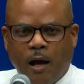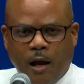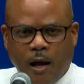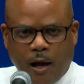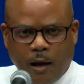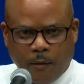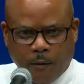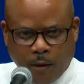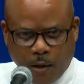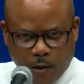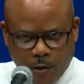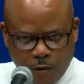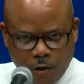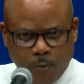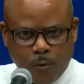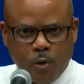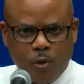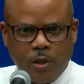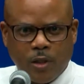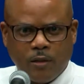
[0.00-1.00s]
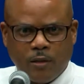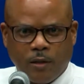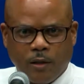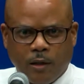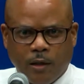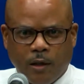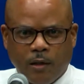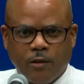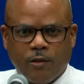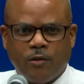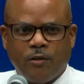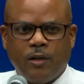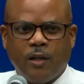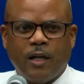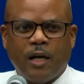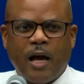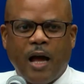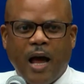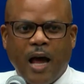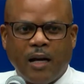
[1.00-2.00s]
a contribution to the country
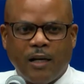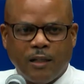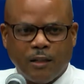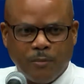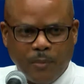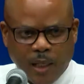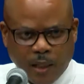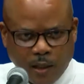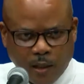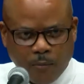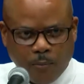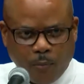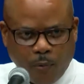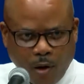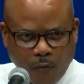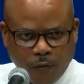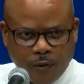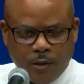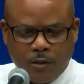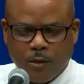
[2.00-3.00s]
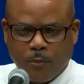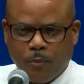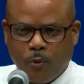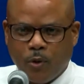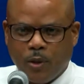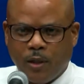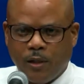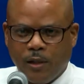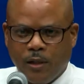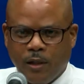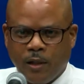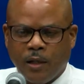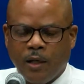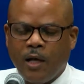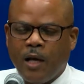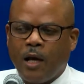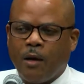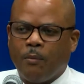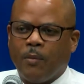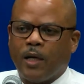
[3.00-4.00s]
and is making profits supposedly,
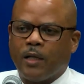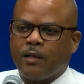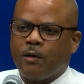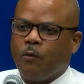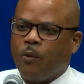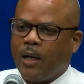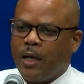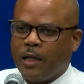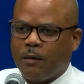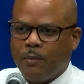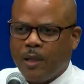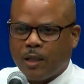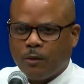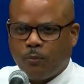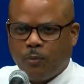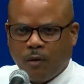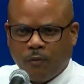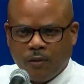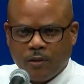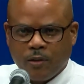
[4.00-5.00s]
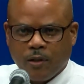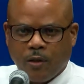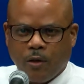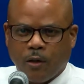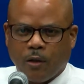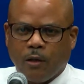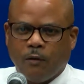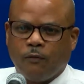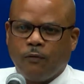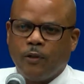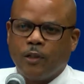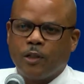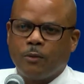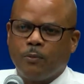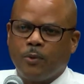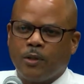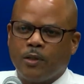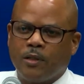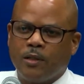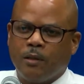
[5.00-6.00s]
but whether it makes profits or not, the first
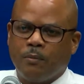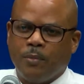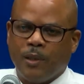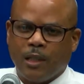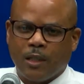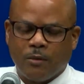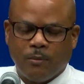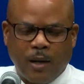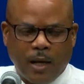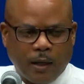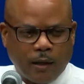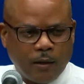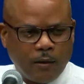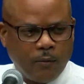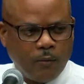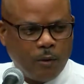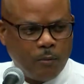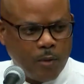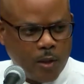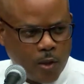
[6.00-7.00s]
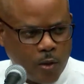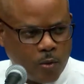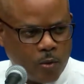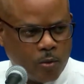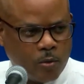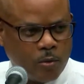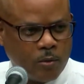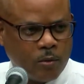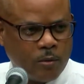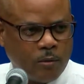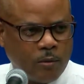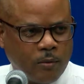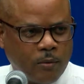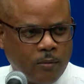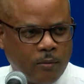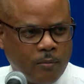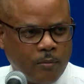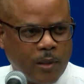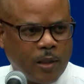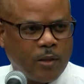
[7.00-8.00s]
person it pays back would be you,
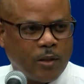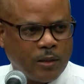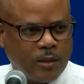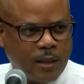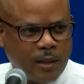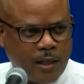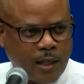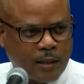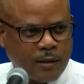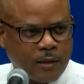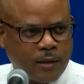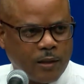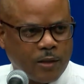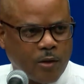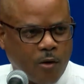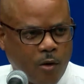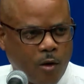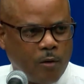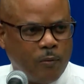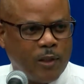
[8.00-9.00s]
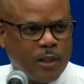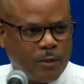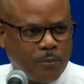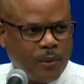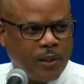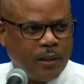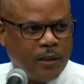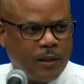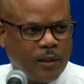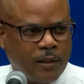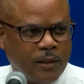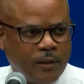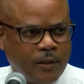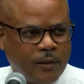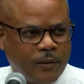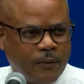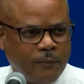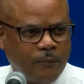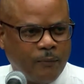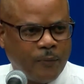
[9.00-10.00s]
because the debt is always paid,
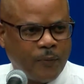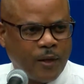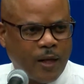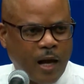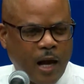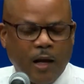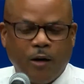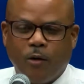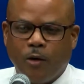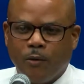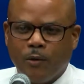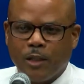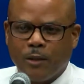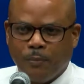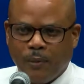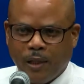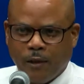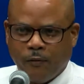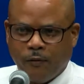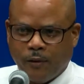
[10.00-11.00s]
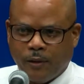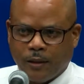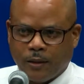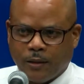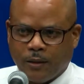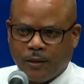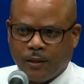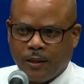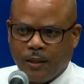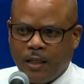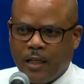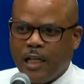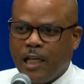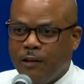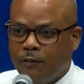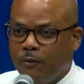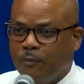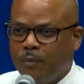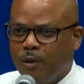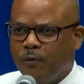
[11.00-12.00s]
and always paid first,
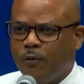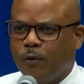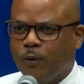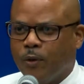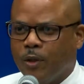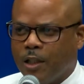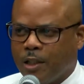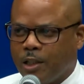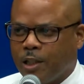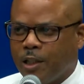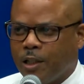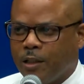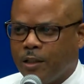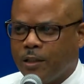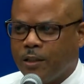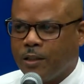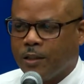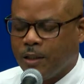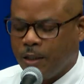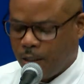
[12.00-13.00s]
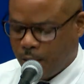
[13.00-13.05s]
even before the shares.